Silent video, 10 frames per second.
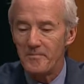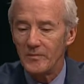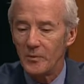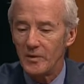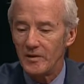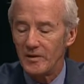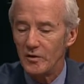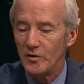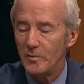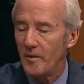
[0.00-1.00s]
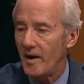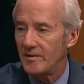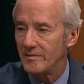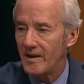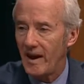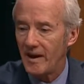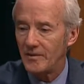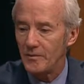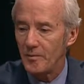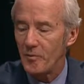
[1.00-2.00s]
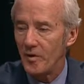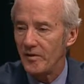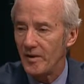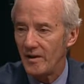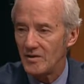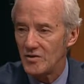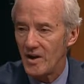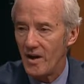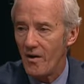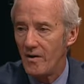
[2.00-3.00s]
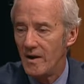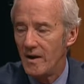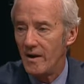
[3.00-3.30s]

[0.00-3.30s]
With the new supplies of gas from the Marcellus Shale,